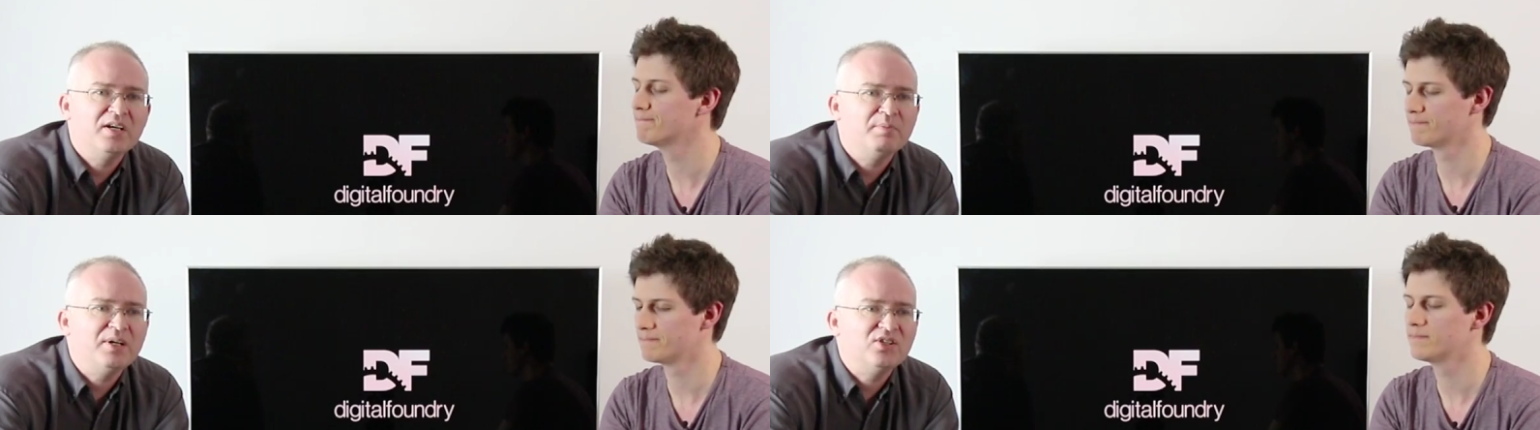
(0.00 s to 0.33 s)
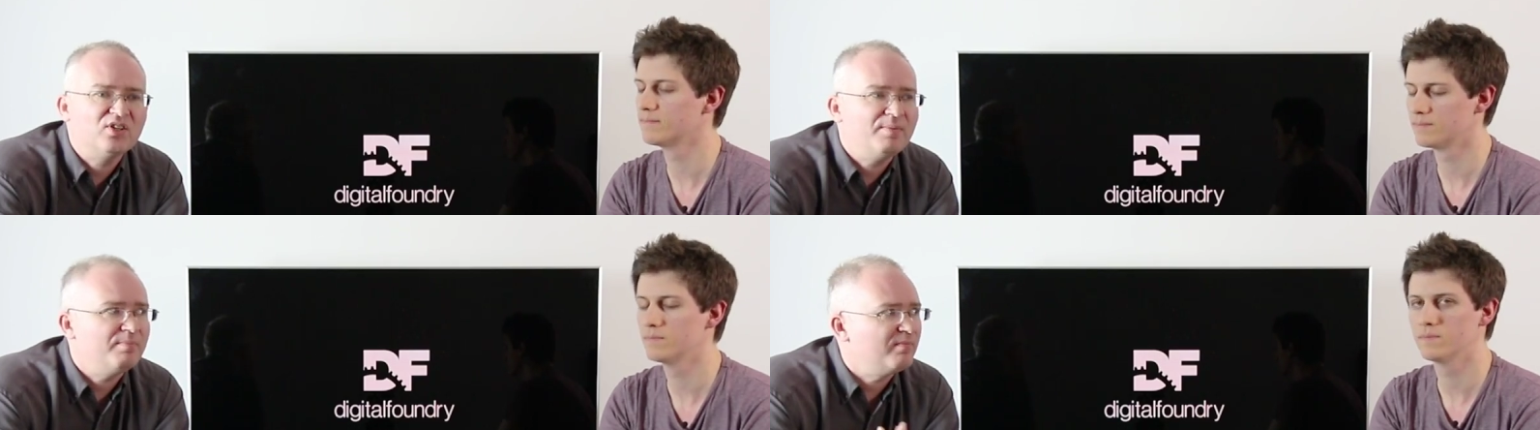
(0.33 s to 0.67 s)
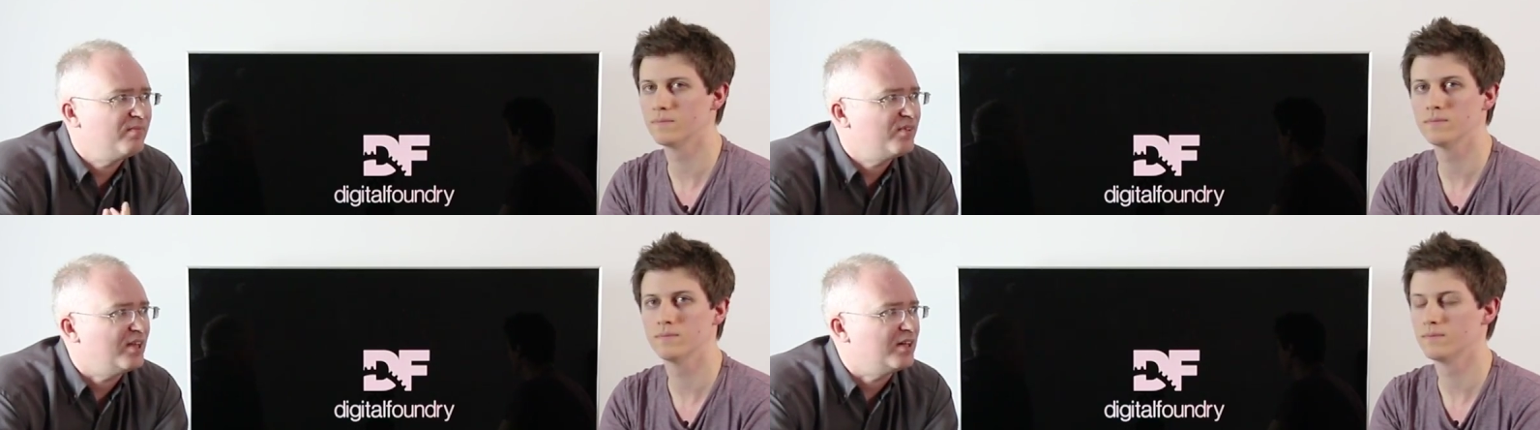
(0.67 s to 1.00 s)
Speaker 1: in the meantime,
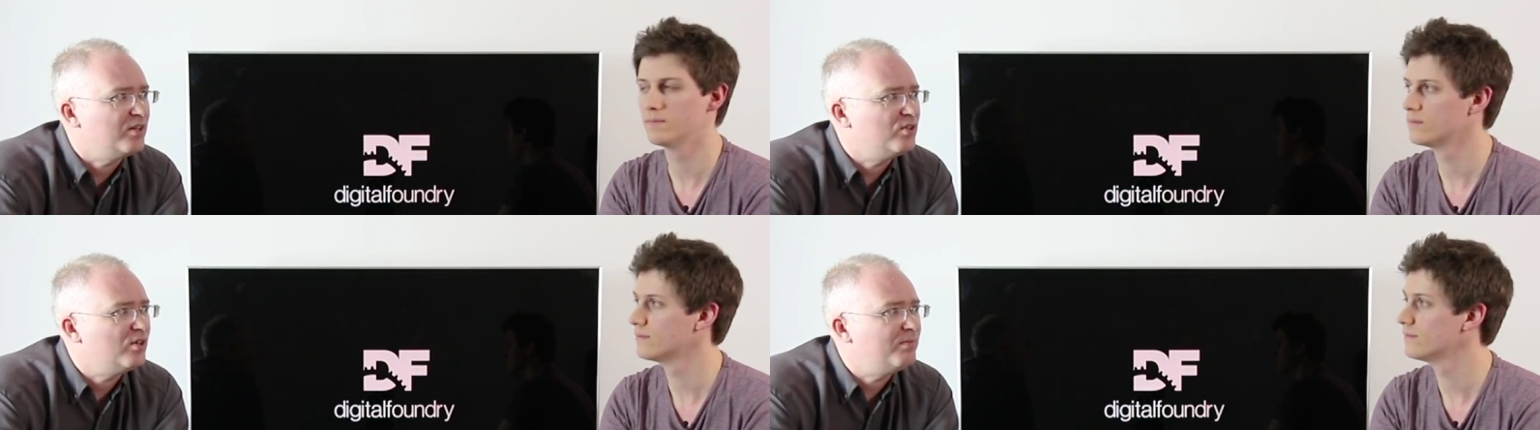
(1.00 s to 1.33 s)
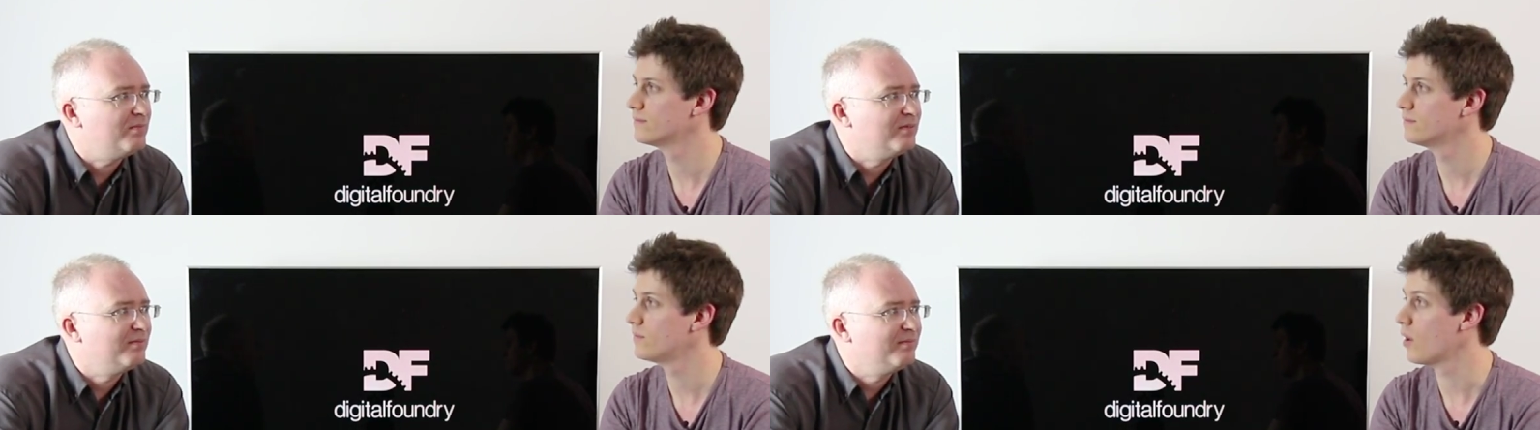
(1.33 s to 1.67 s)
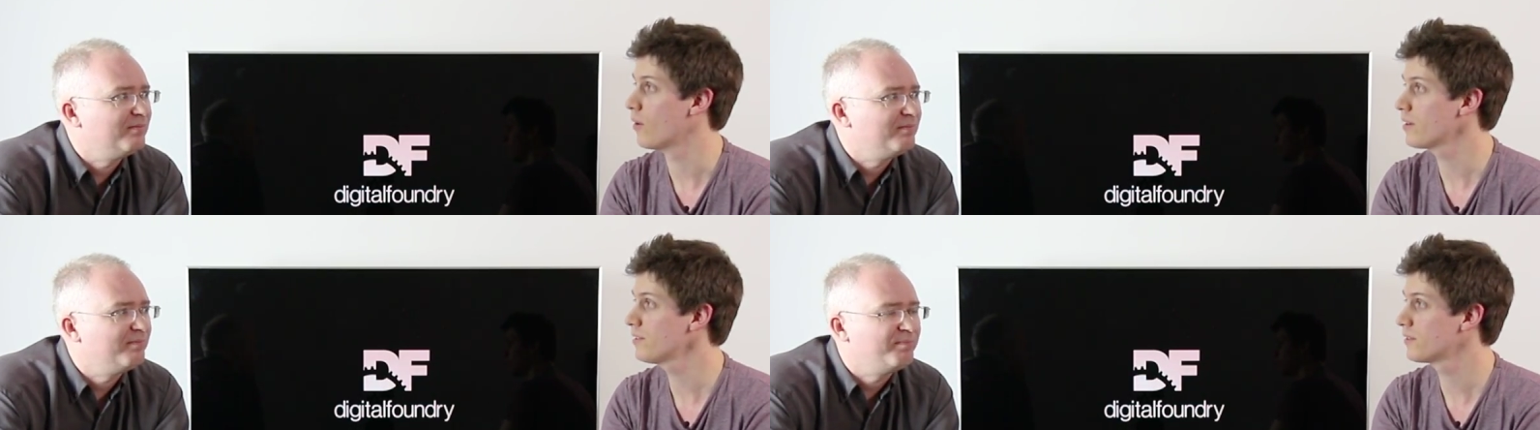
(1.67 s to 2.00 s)
thank you, Tom.
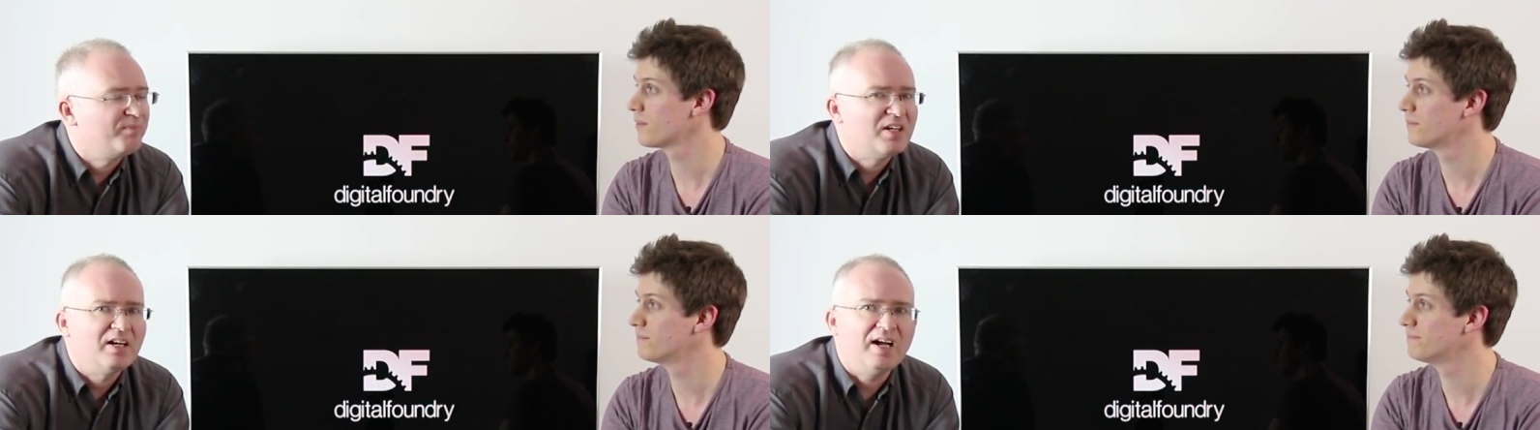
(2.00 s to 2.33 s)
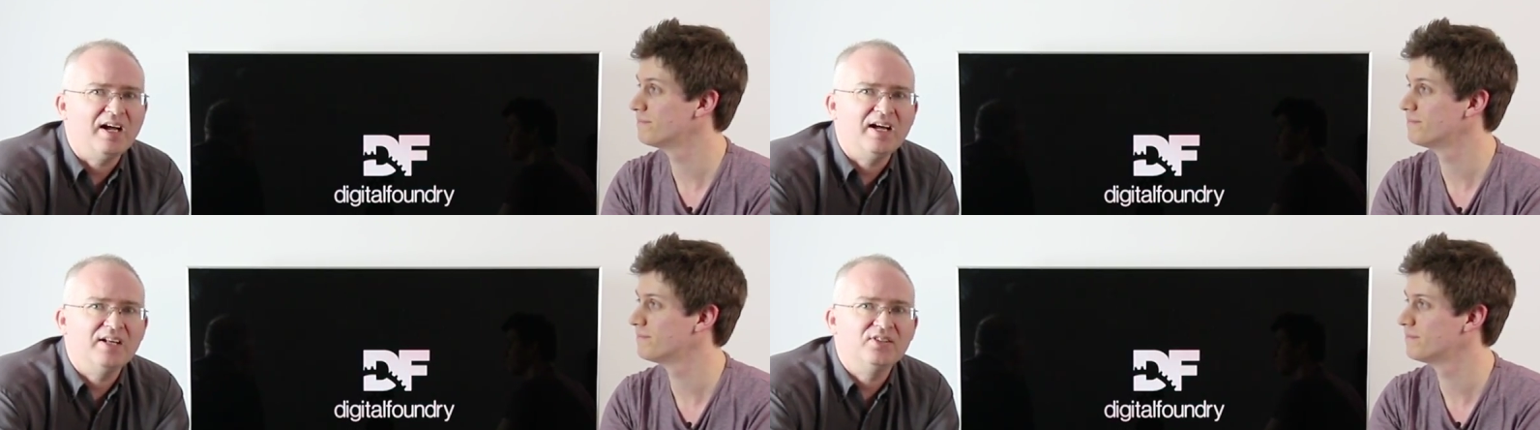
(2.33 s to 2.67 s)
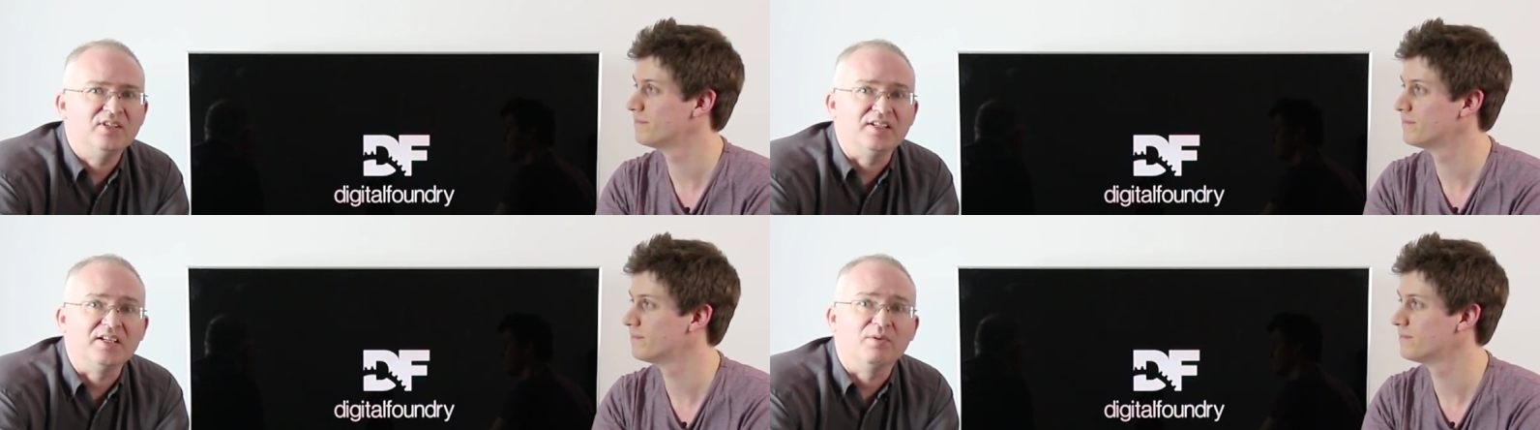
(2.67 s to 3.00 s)
No worries.
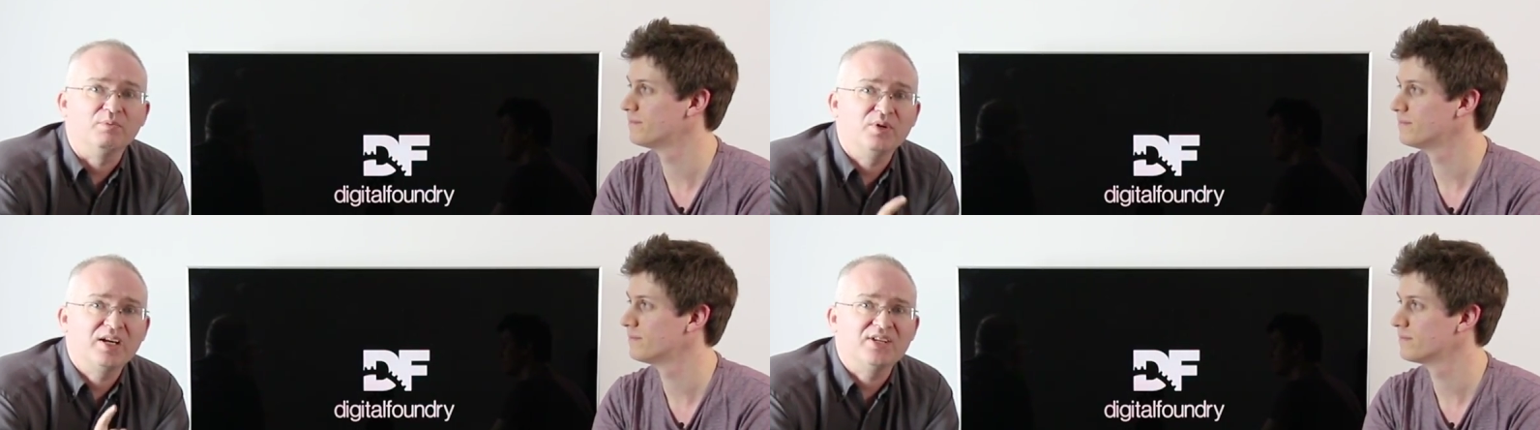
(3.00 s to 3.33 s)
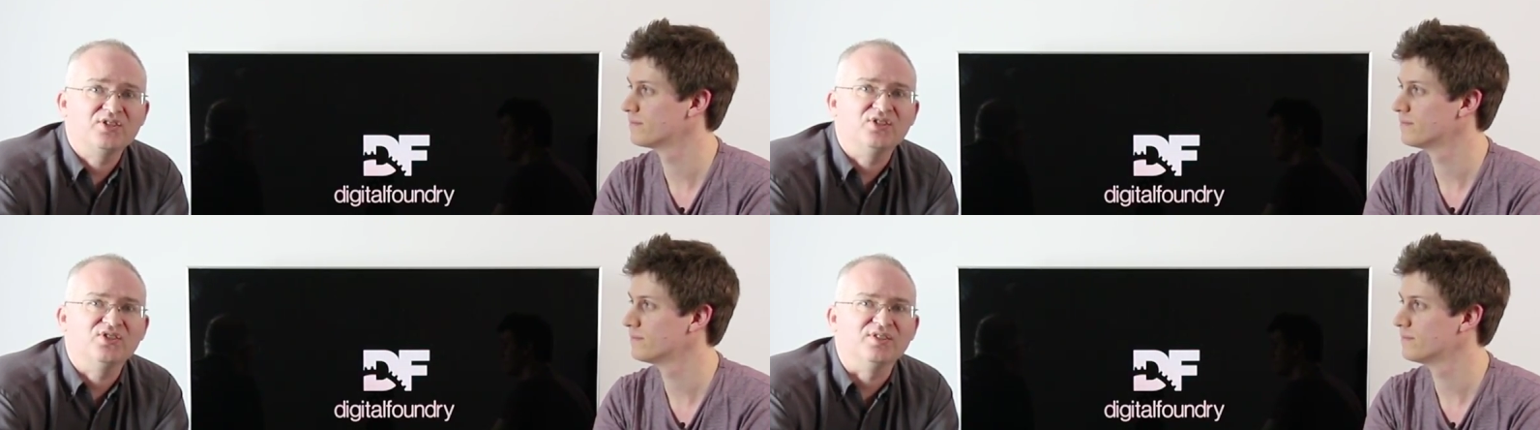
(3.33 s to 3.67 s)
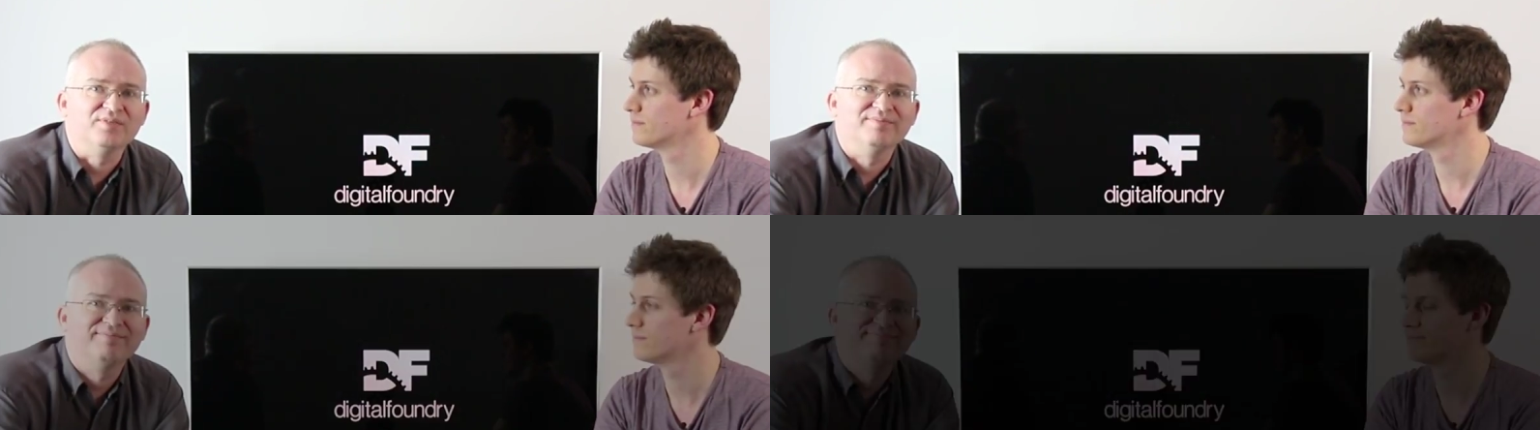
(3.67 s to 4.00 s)
And uh, yeah, we'll catch you soon.